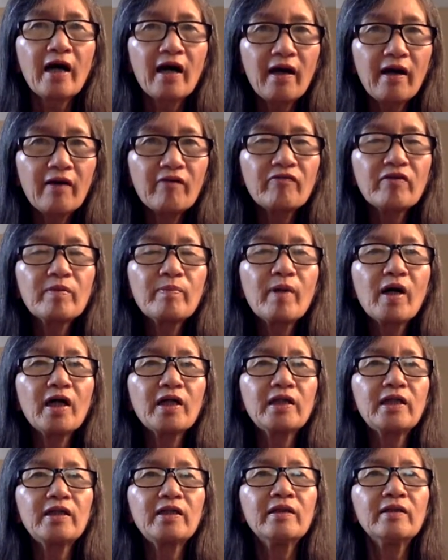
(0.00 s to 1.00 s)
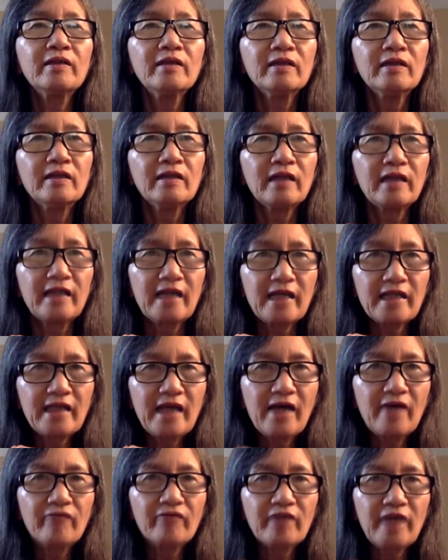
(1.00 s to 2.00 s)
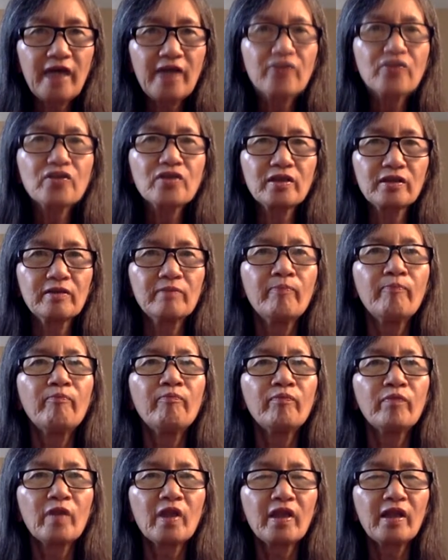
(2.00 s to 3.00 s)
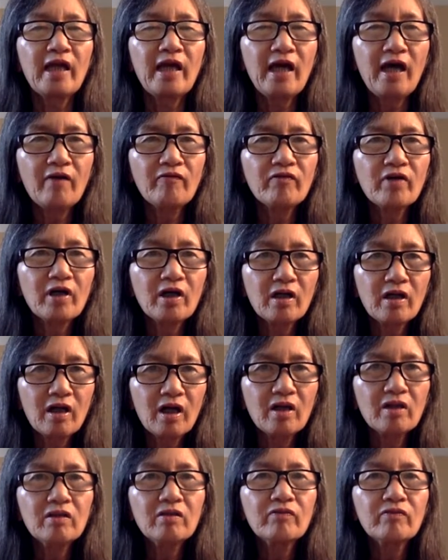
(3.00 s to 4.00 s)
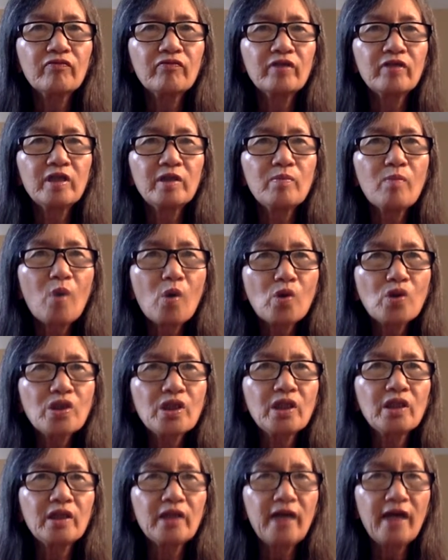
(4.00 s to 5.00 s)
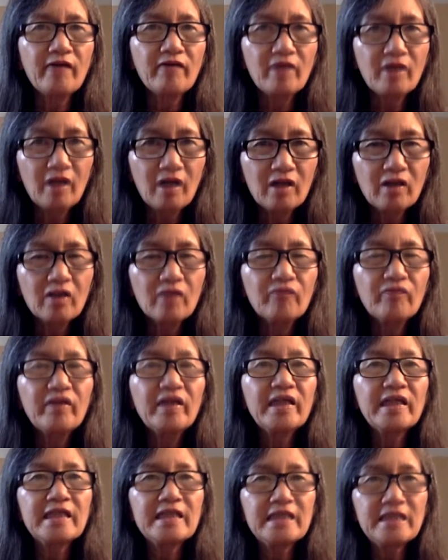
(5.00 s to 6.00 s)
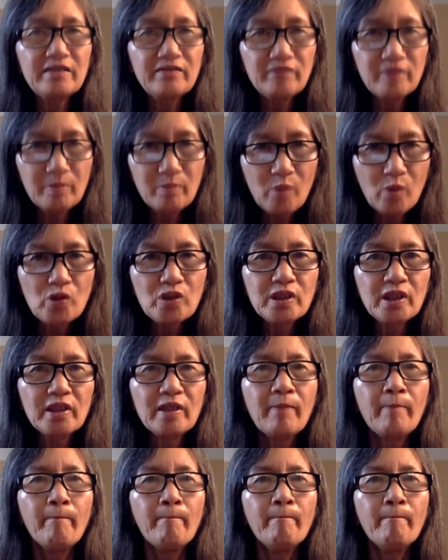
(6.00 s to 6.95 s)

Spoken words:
everybody that have cancer, they have a lot of emotion, they have a lot of negative emotion,